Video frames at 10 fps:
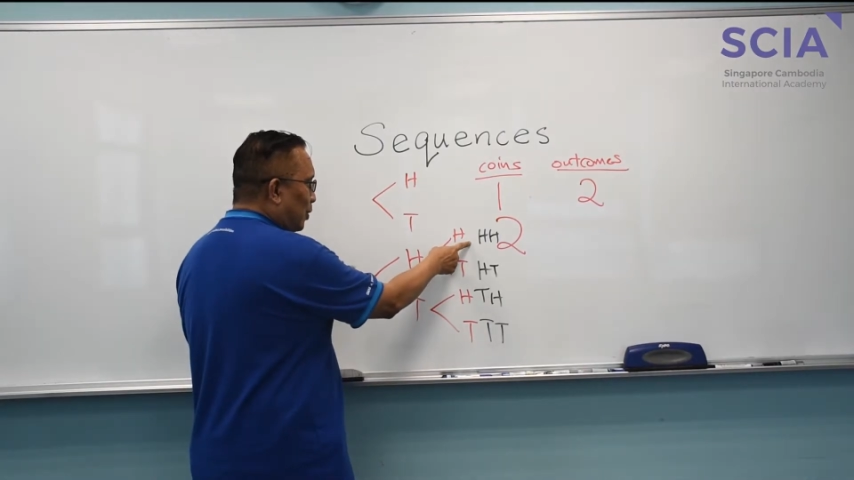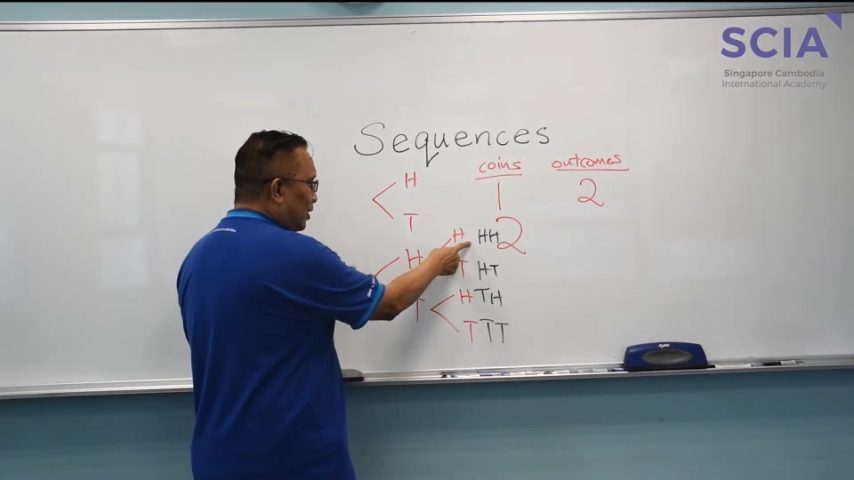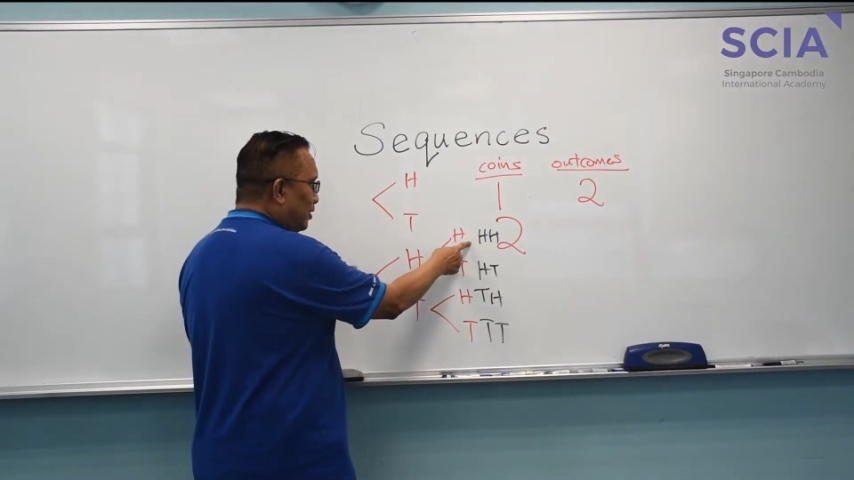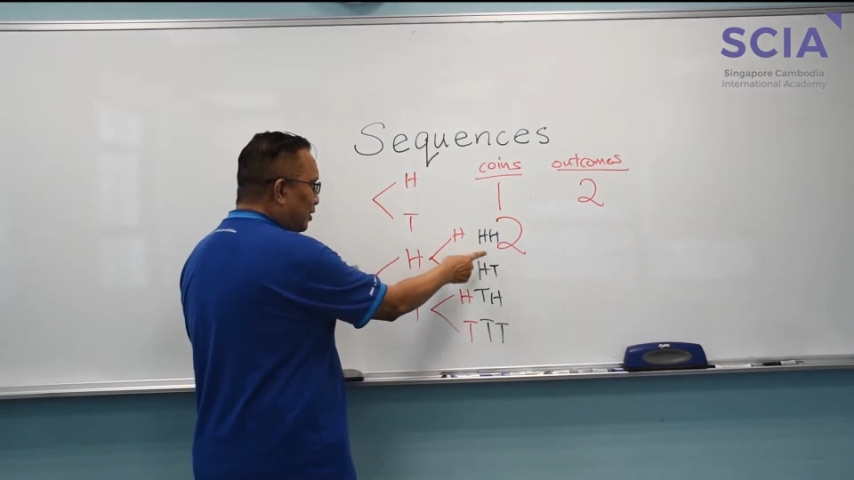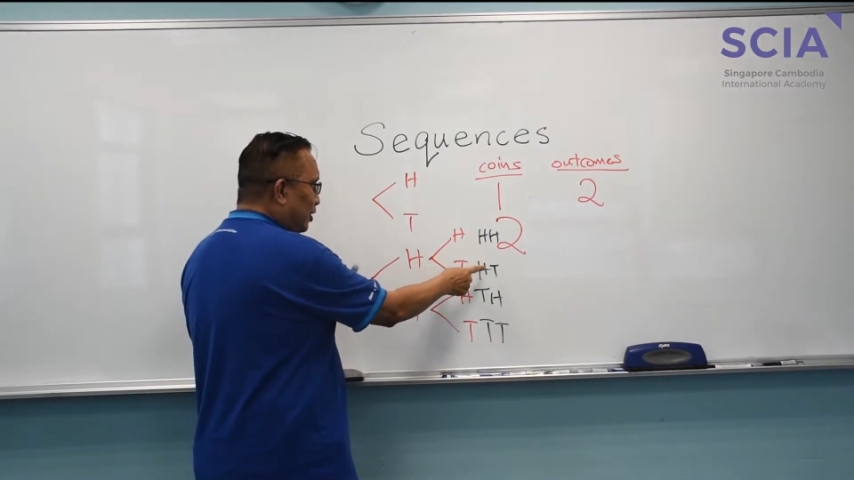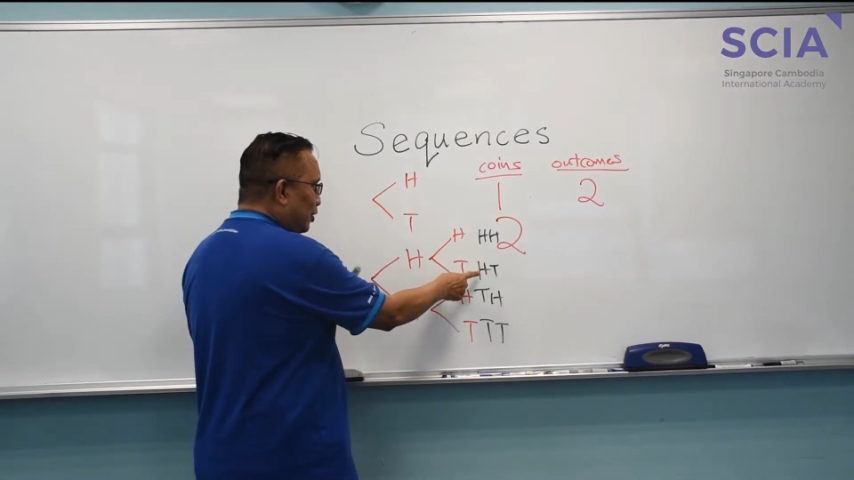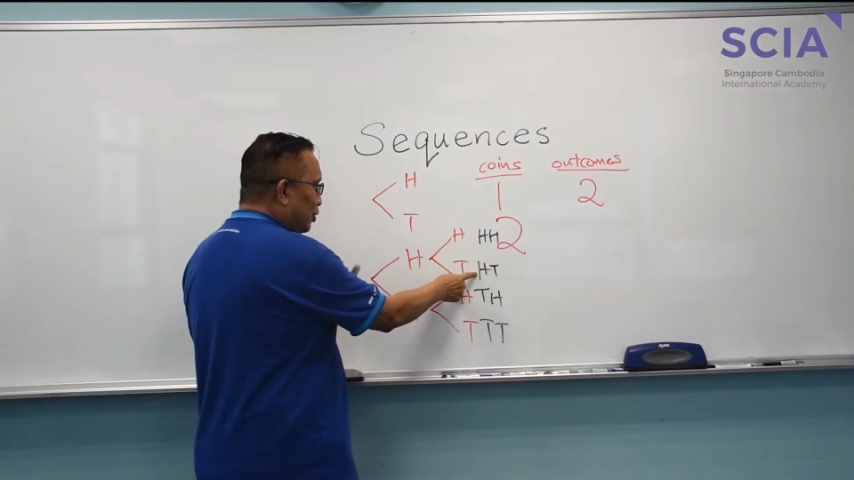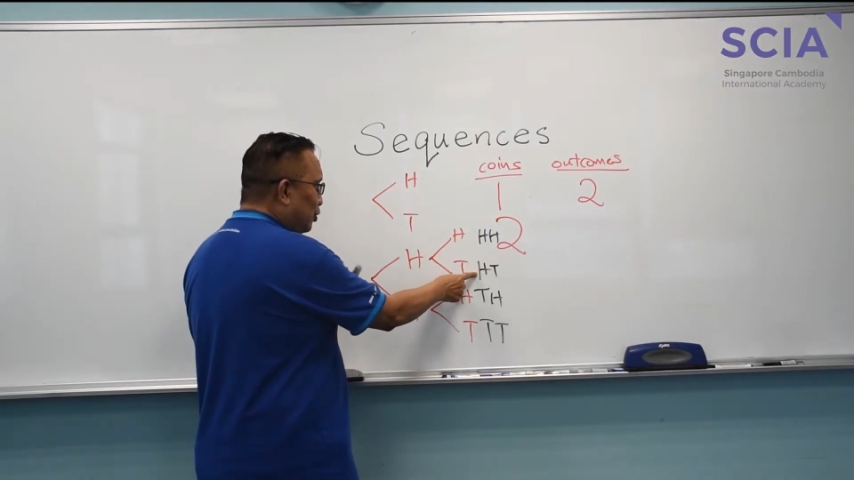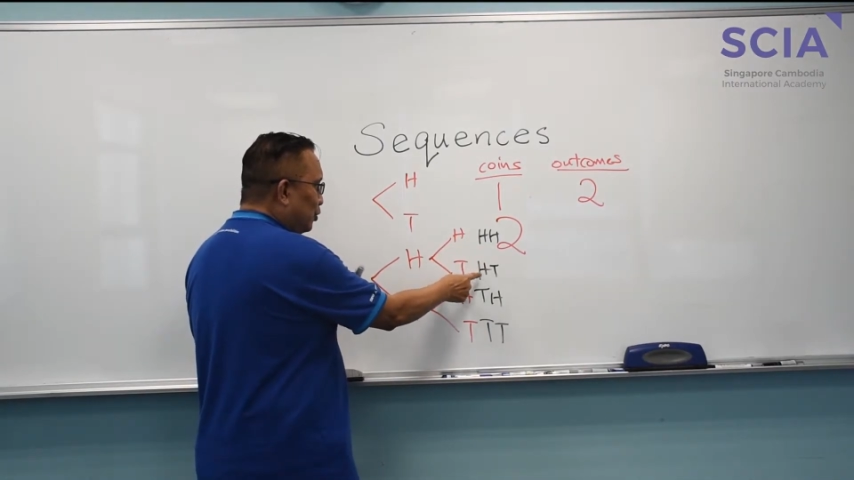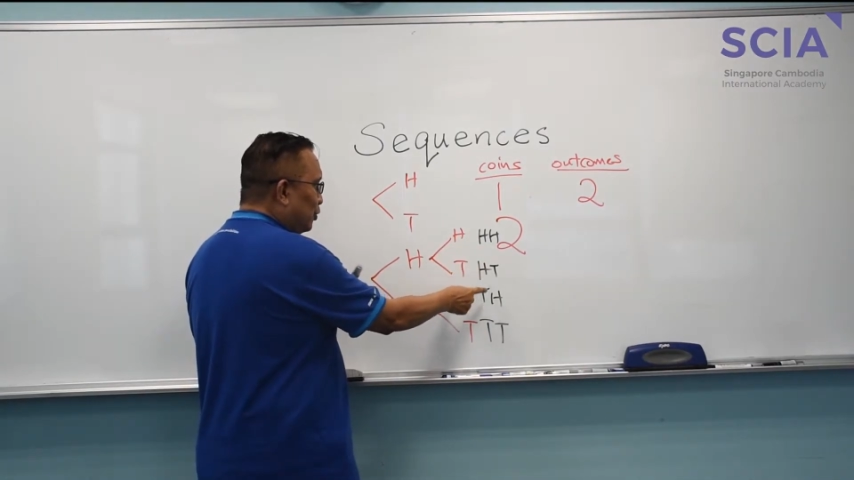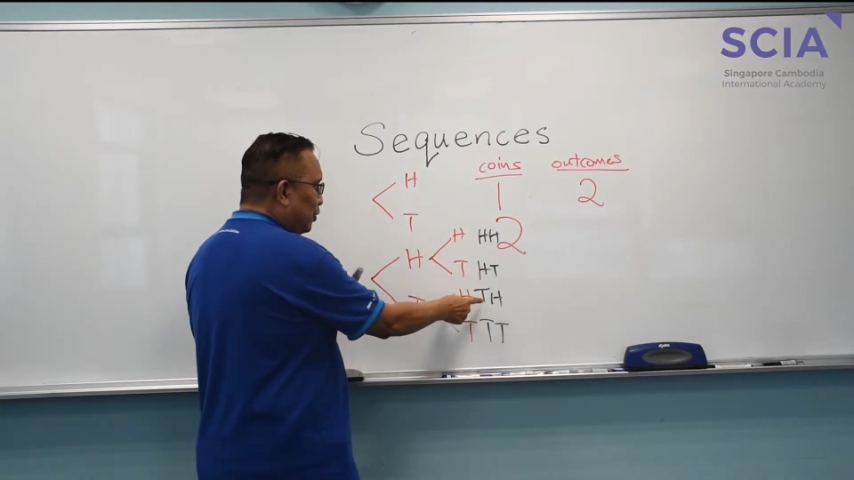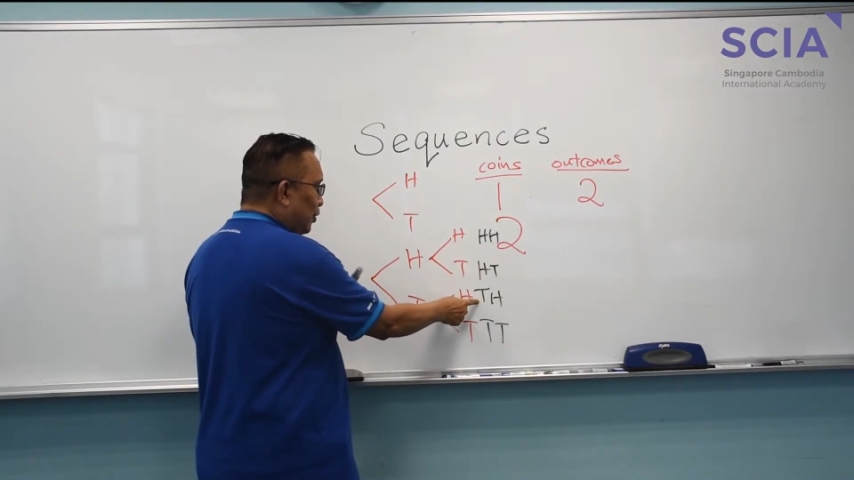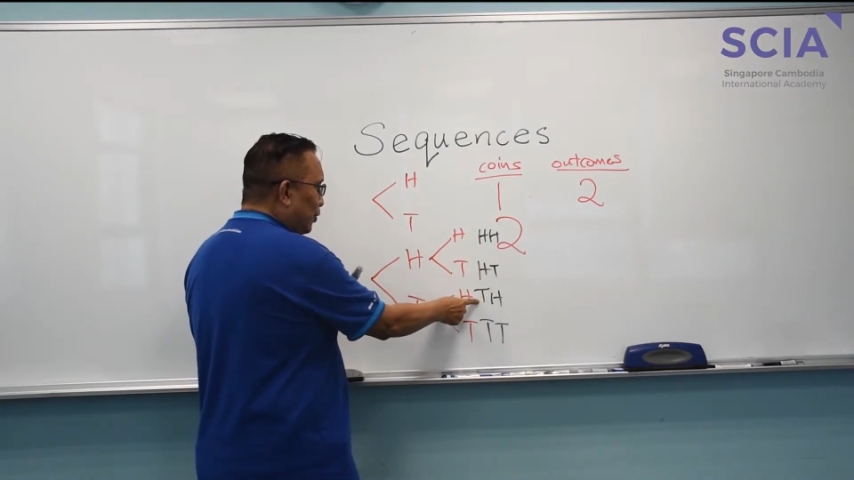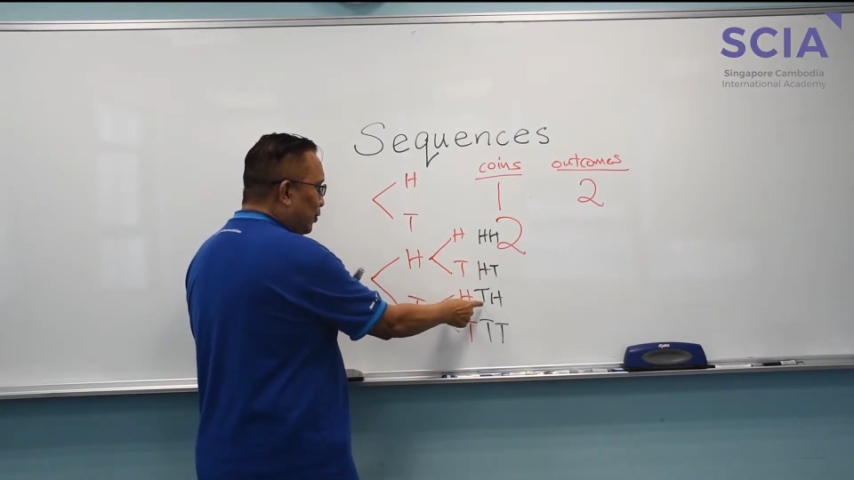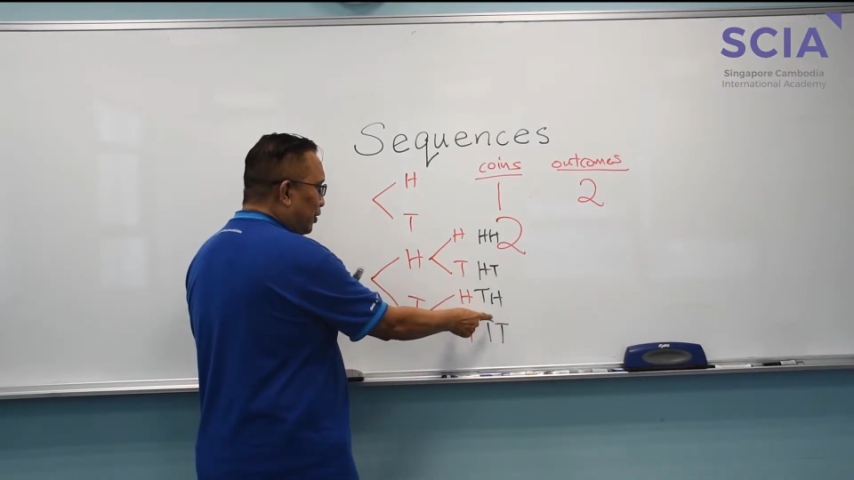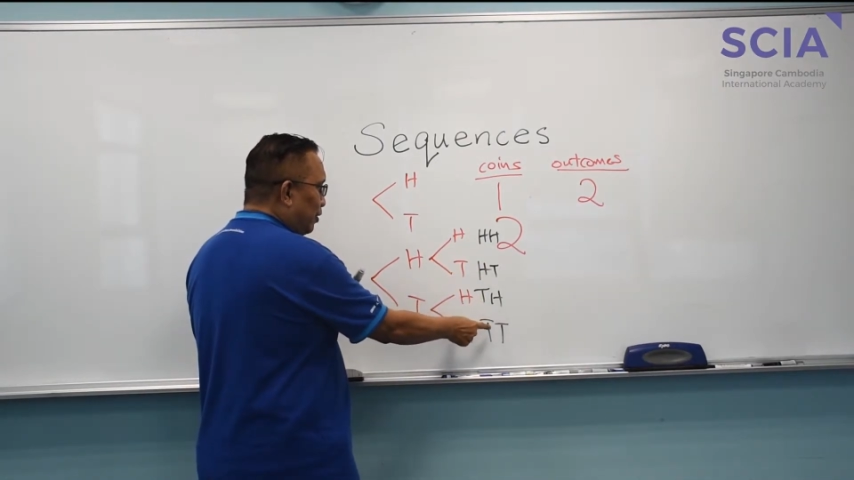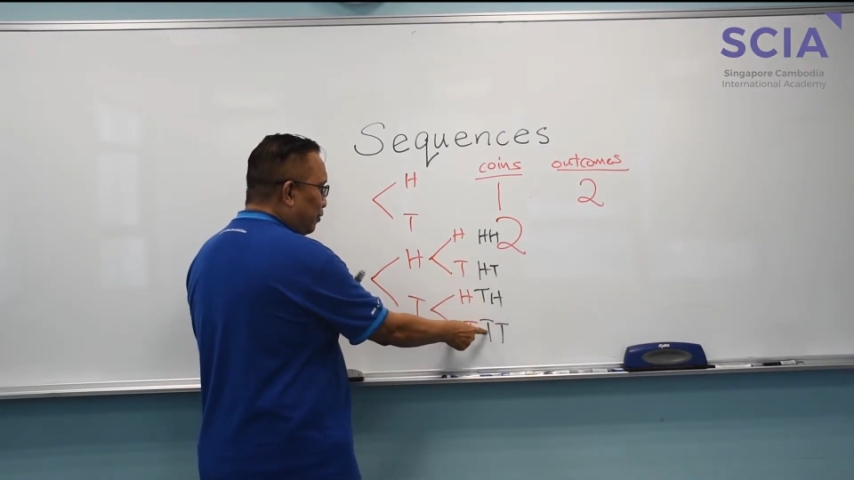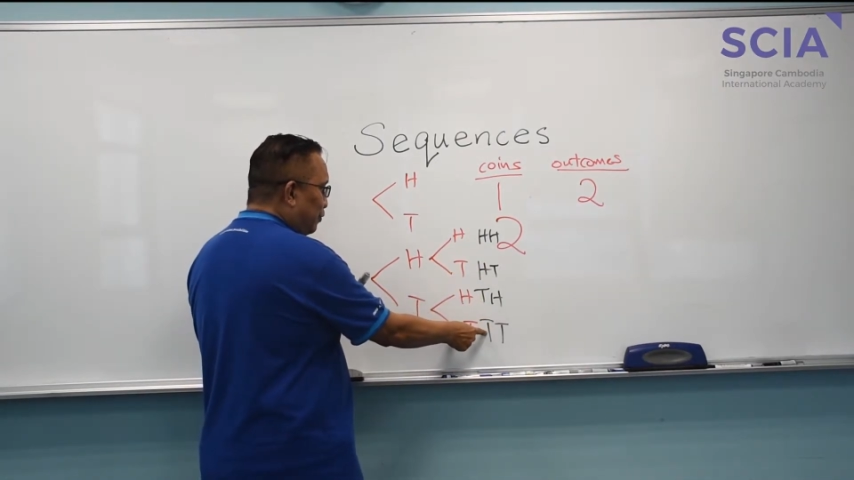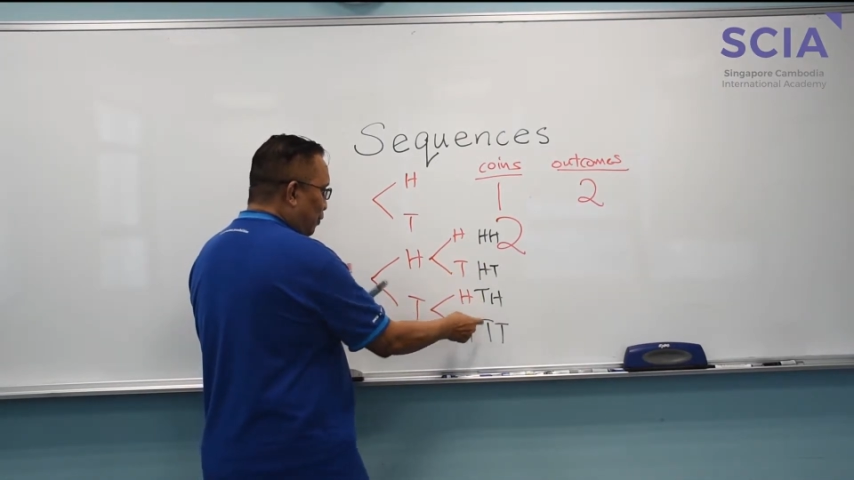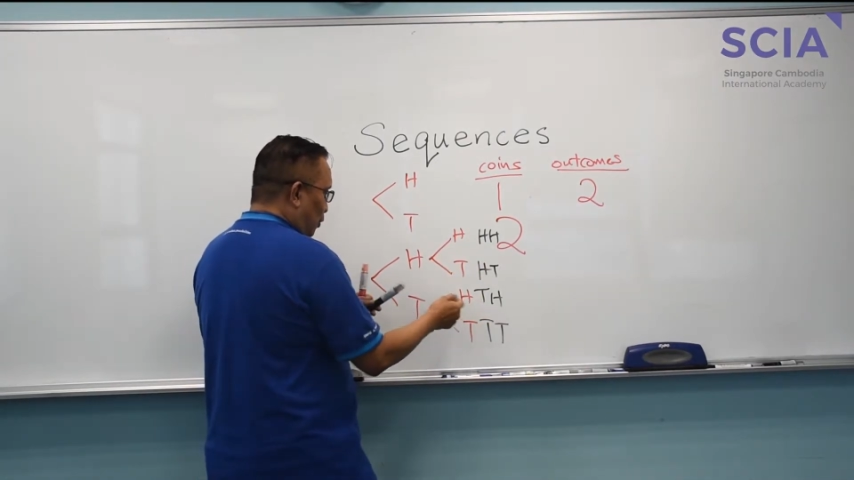1, 2, 3,
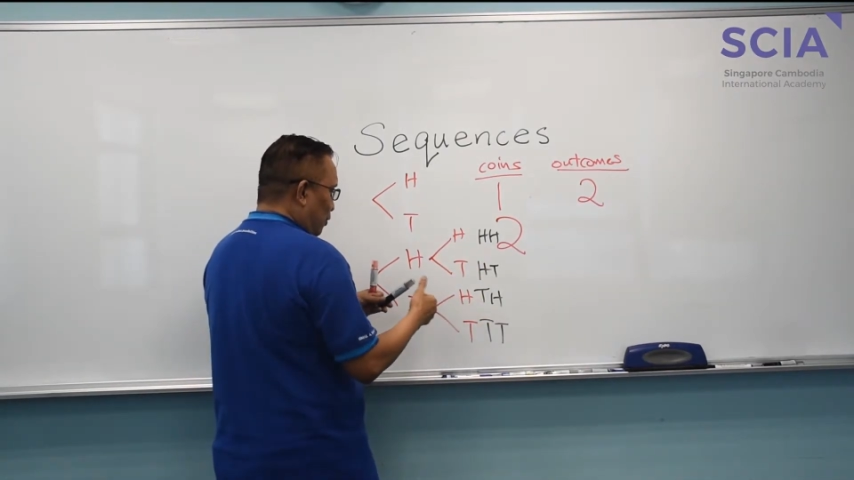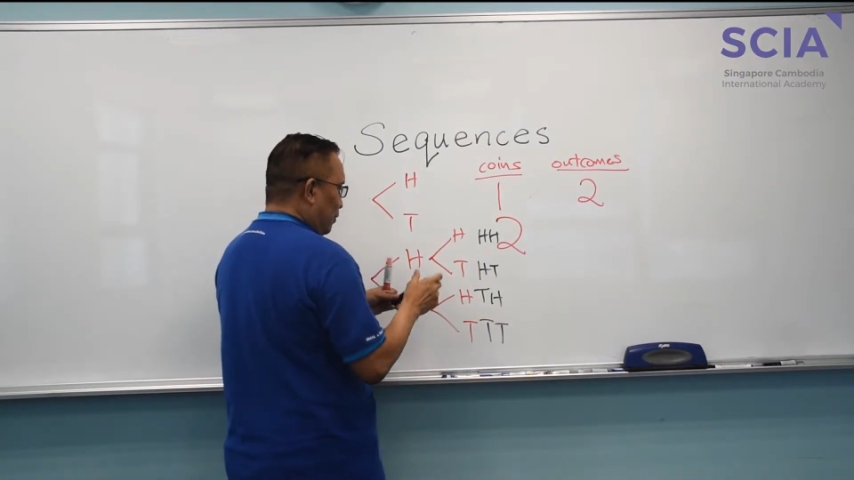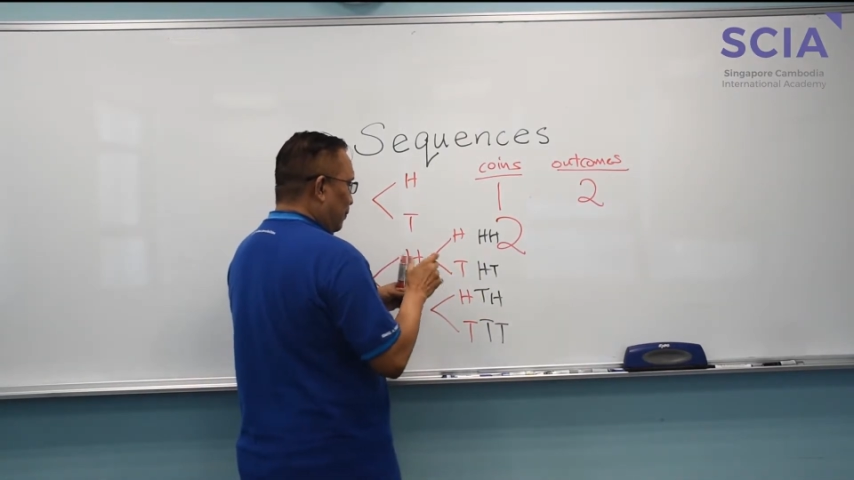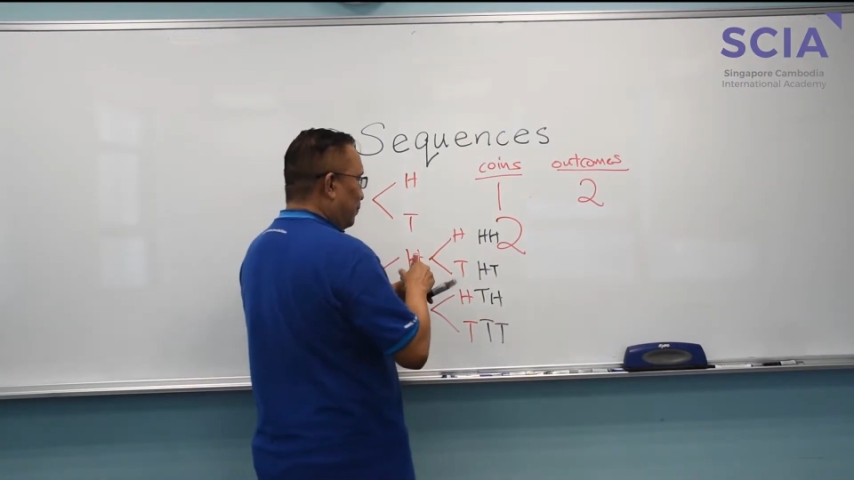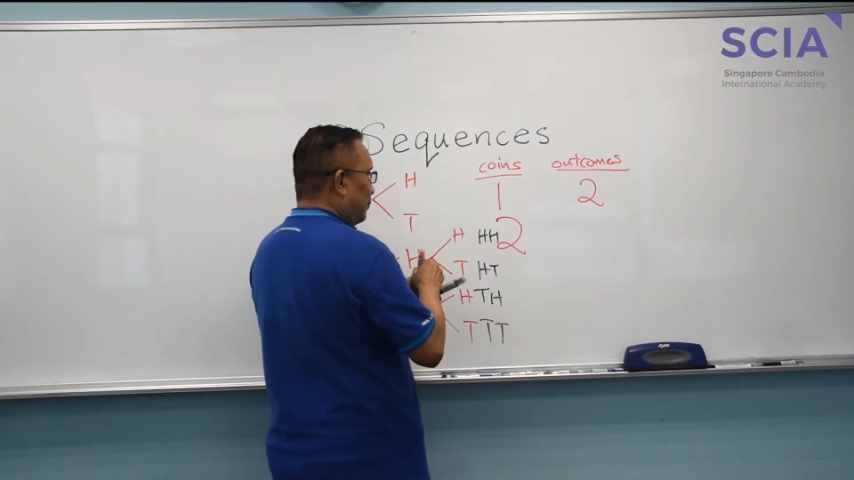4.